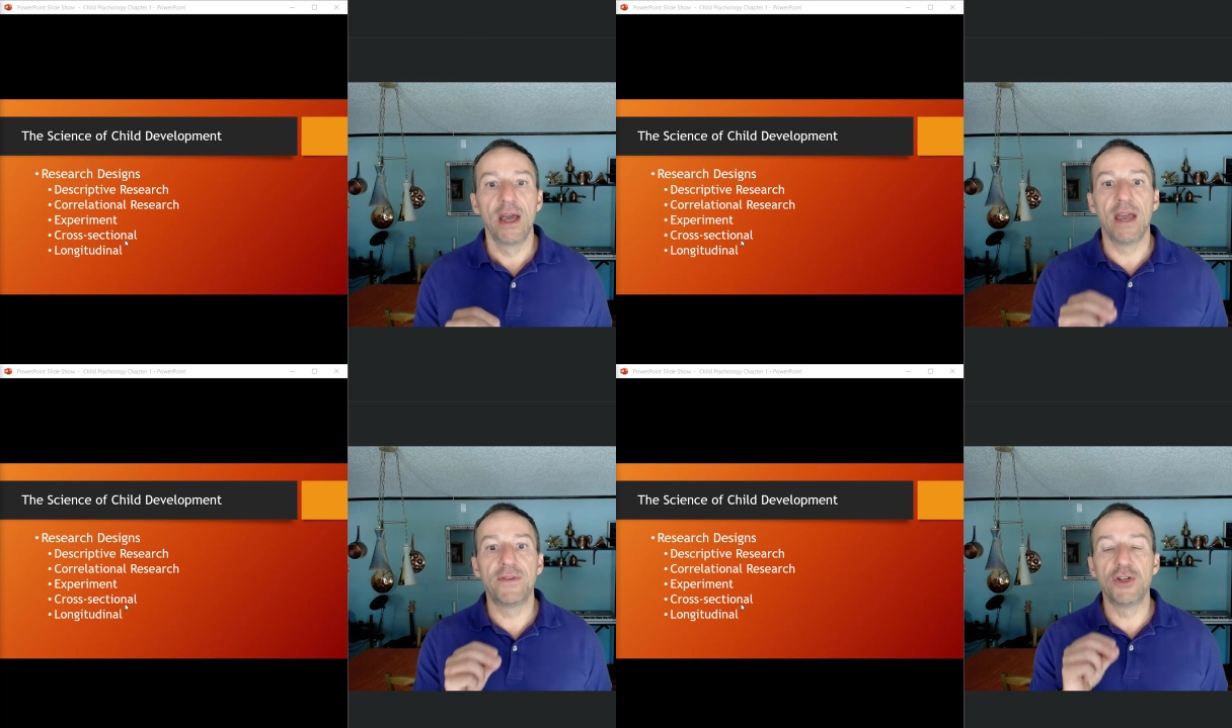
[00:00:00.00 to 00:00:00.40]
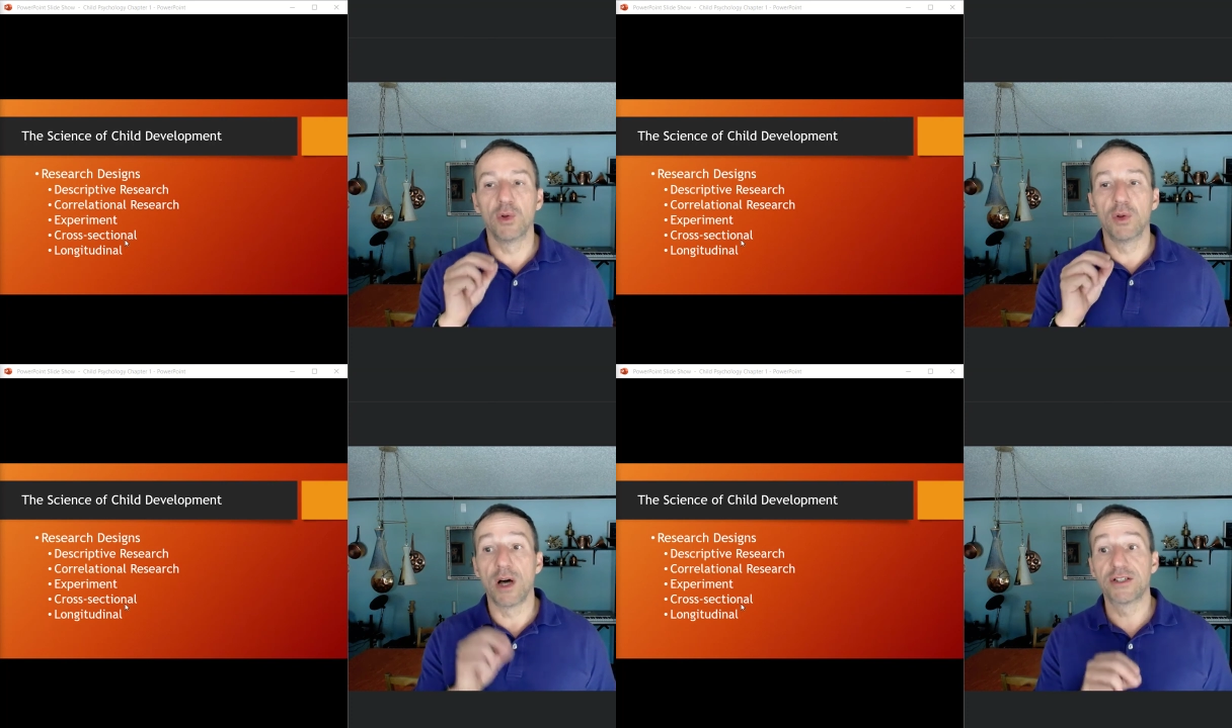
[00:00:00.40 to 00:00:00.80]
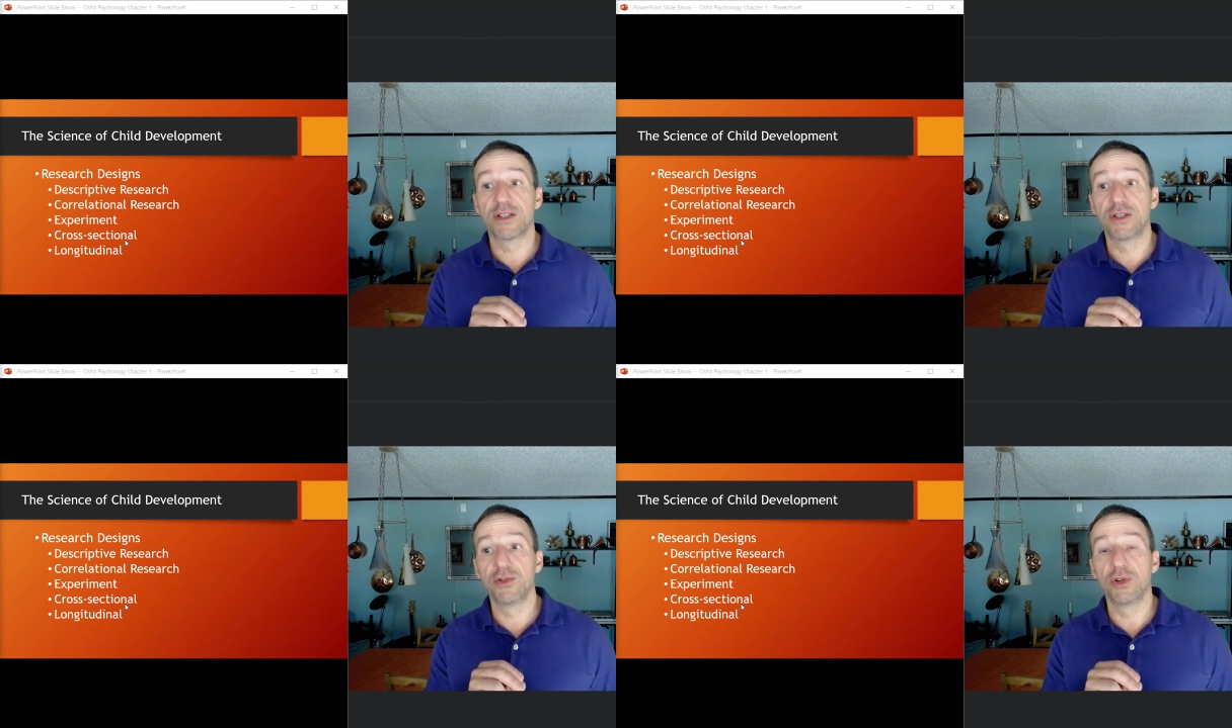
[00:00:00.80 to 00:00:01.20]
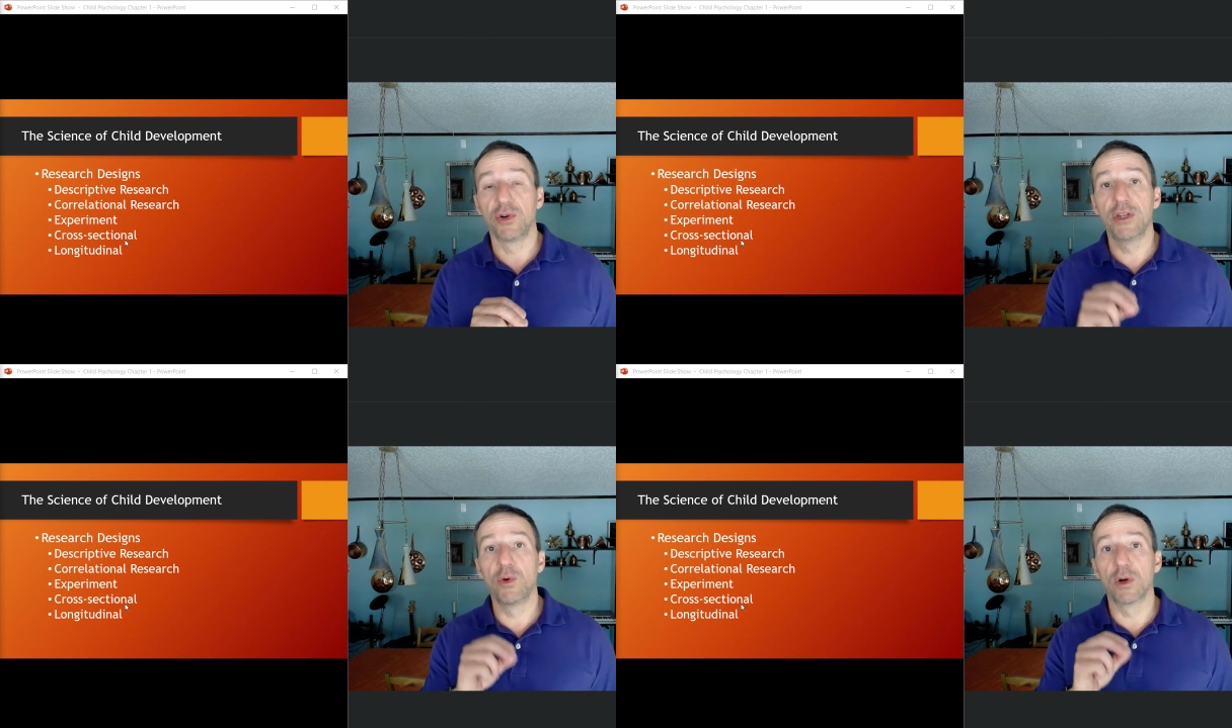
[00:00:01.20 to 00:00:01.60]
If you do
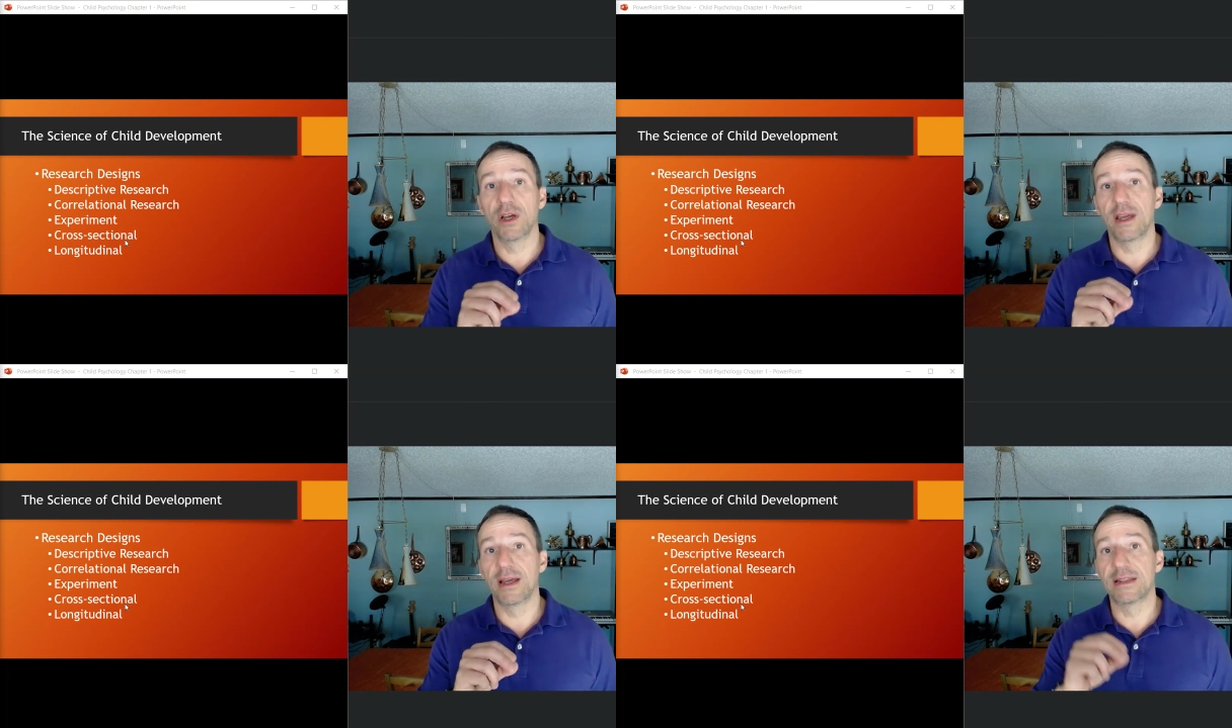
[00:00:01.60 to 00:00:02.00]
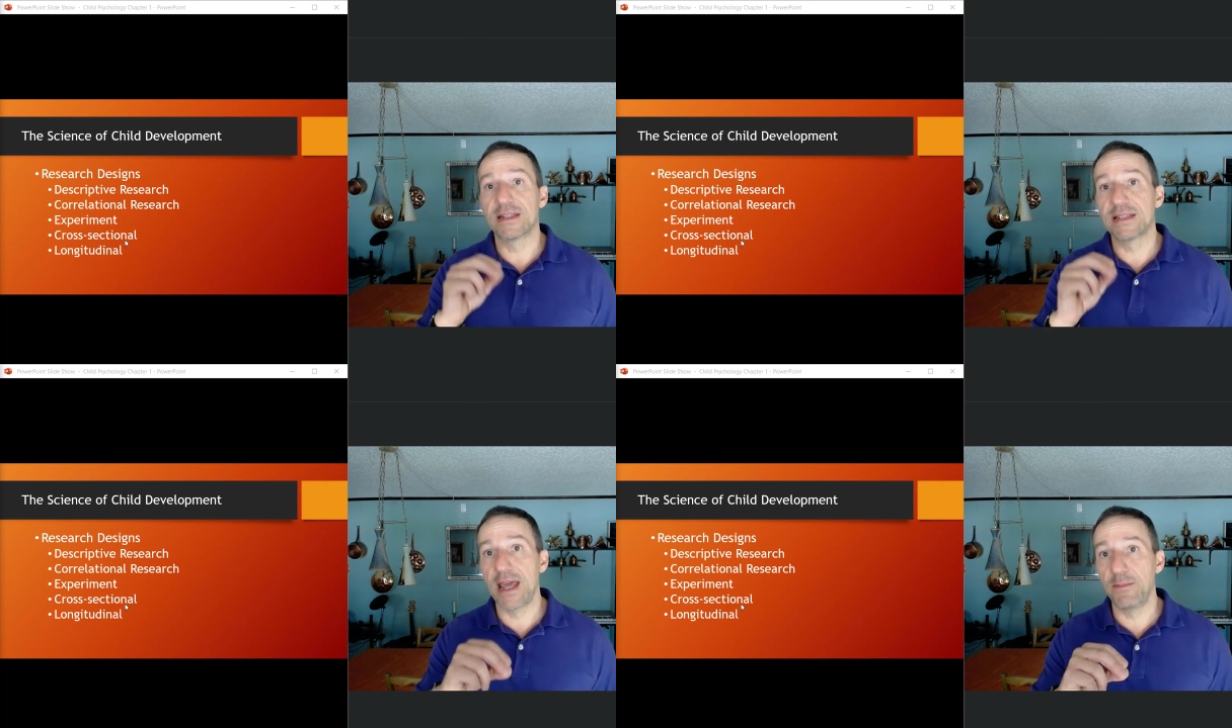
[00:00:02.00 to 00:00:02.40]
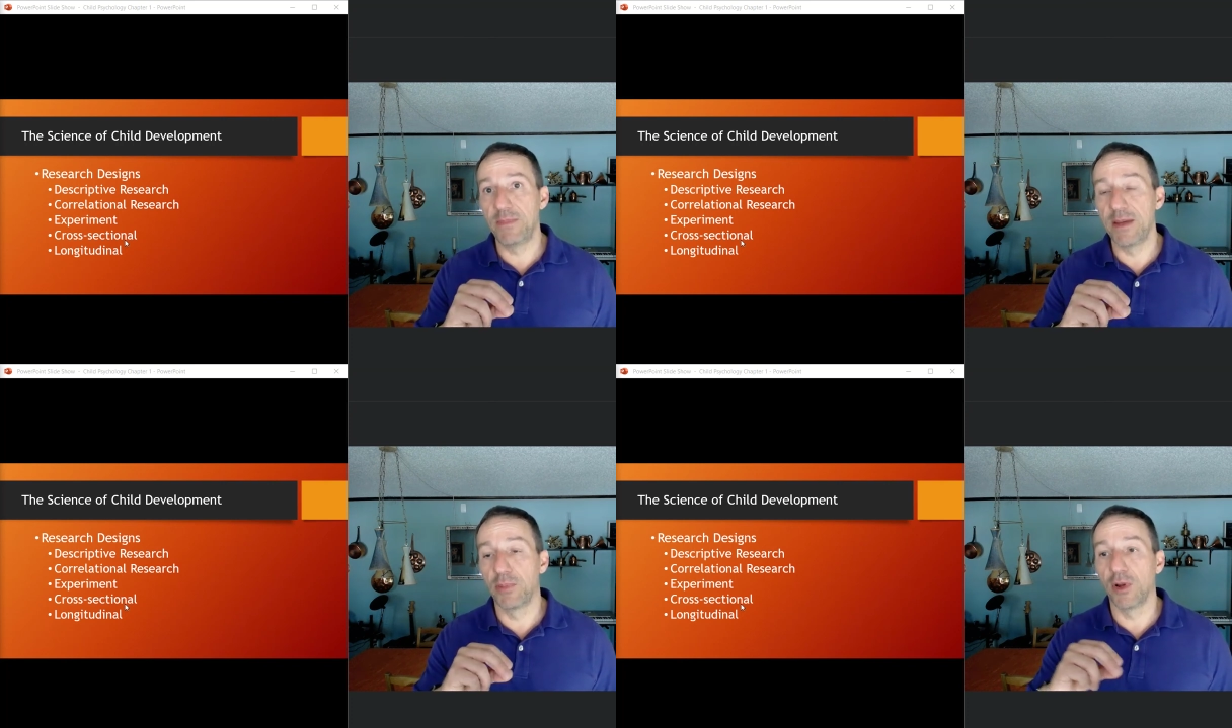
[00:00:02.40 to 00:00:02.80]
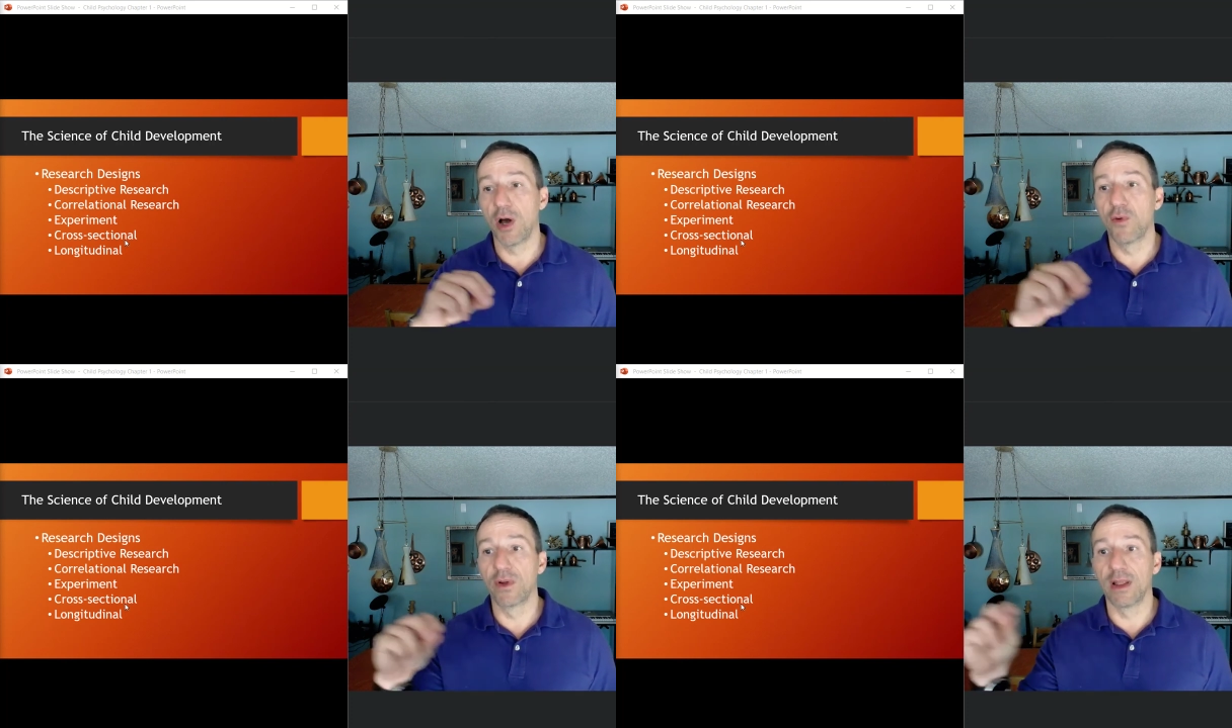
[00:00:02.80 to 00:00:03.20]
longitudinal, you are looking at the same people
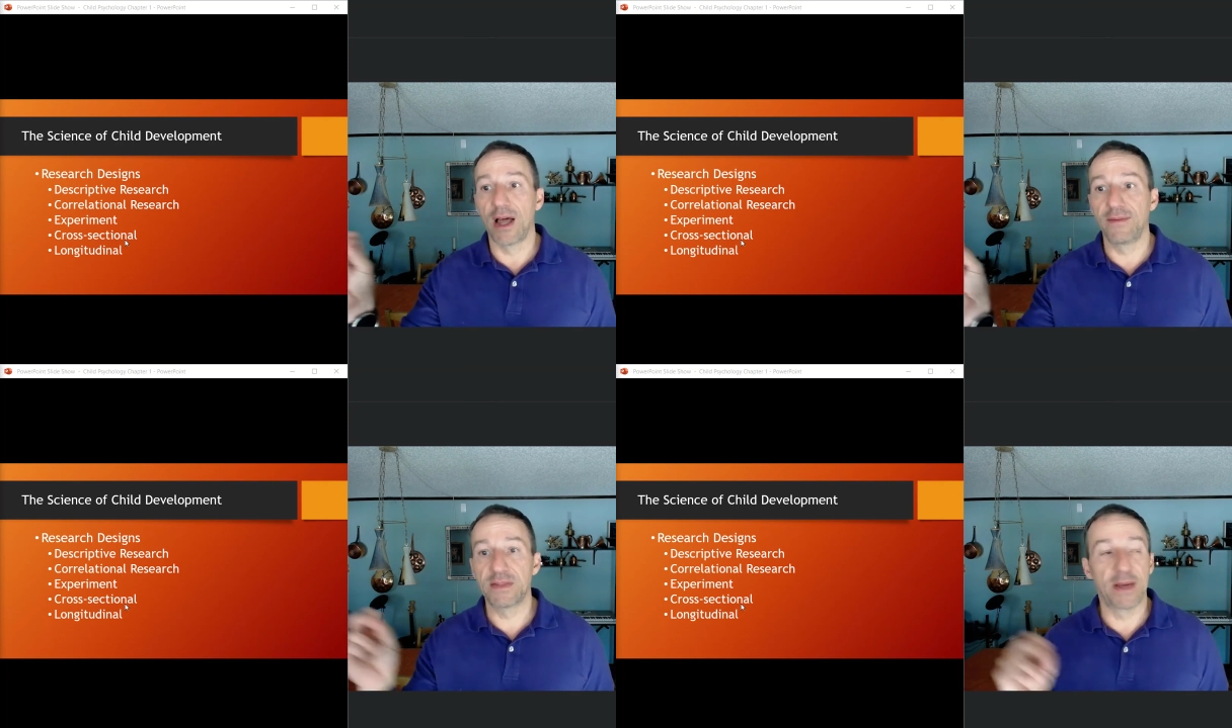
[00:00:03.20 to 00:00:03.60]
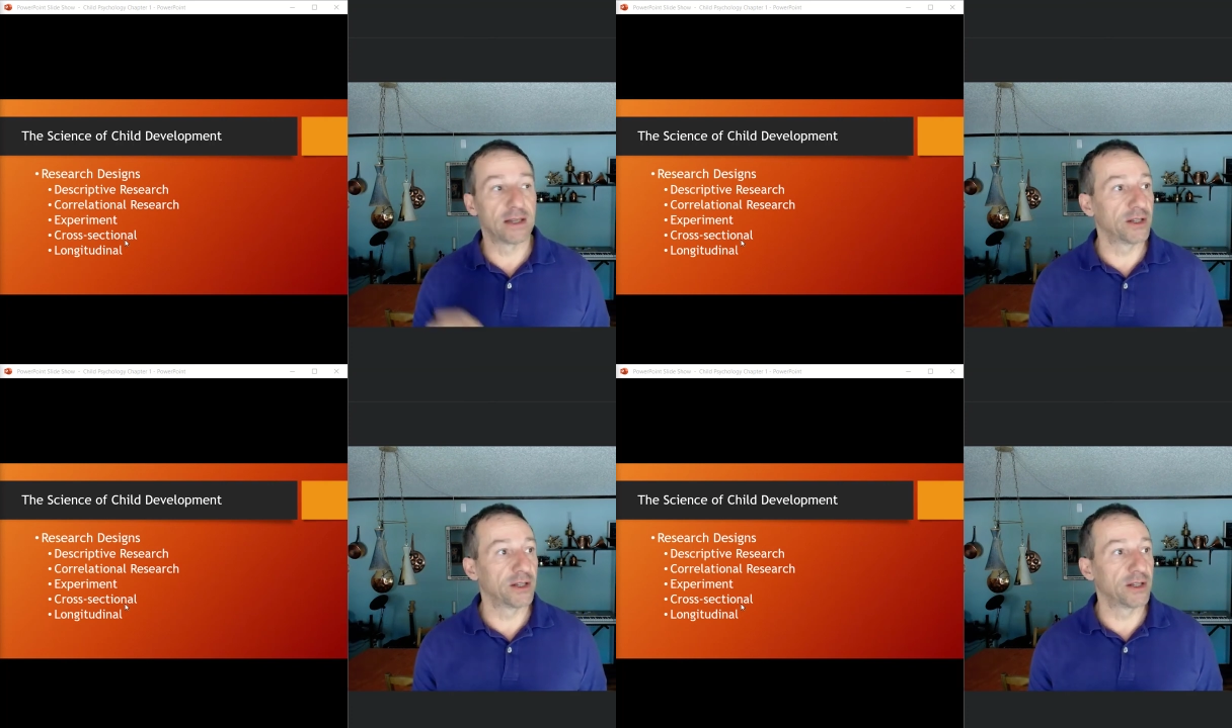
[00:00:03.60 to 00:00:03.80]
over the lifespan.